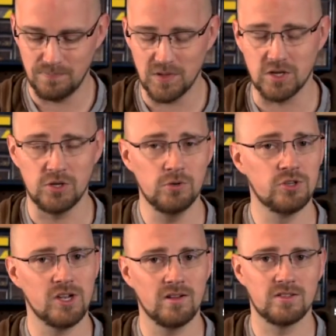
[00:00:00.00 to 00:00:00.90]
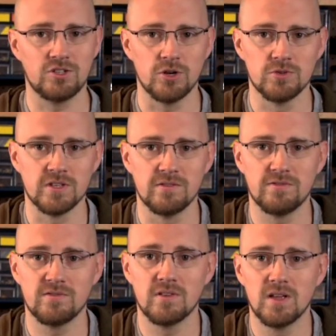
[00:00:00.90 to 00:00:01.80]
Huge shout out to
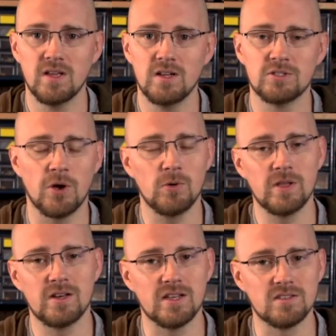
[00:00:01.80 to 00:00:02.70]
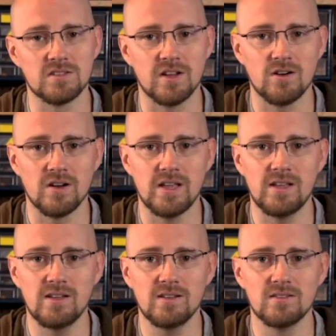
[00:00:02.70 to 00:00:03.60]
Joseph. Totally
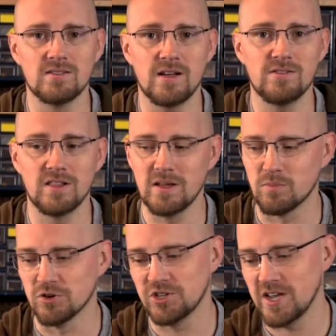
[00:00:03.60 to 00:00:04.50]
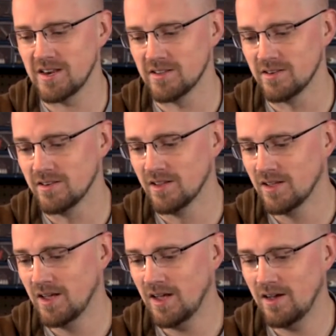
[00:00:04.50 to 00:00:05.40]
unnecessary. Definitely appreciated.
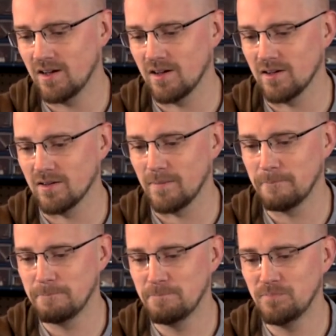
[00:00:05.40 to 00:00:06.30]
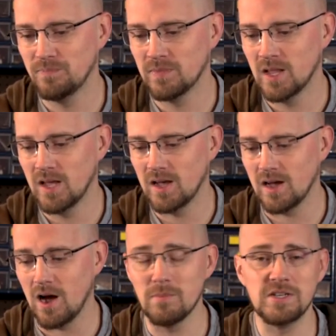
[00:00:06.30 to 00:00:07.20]

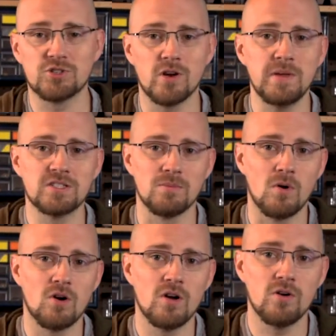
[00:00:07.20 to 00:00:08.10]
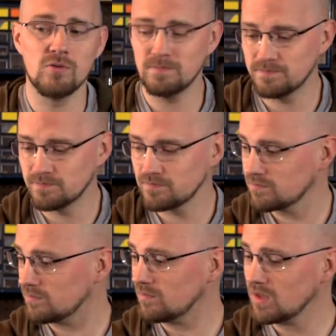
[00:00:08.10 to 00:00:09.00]
I'll be streaming tomorrow.
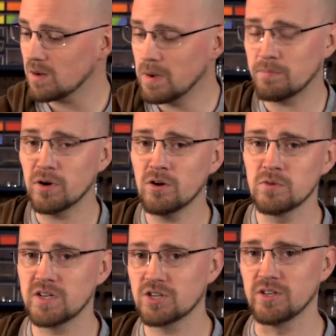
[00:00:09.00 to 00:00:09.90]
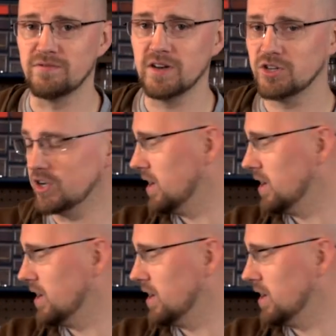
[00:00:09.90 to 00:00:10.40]
My printer was actually finishing